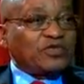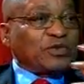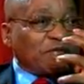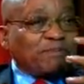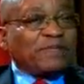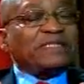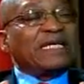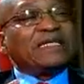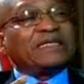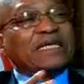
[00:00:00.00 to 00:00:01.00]

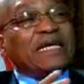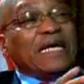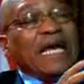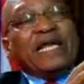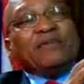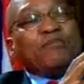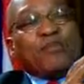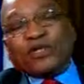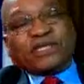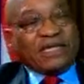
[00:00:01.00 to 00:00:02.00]
an
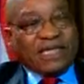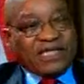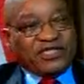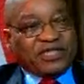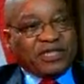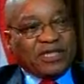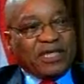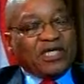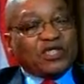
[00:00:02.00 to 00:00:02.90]
important region.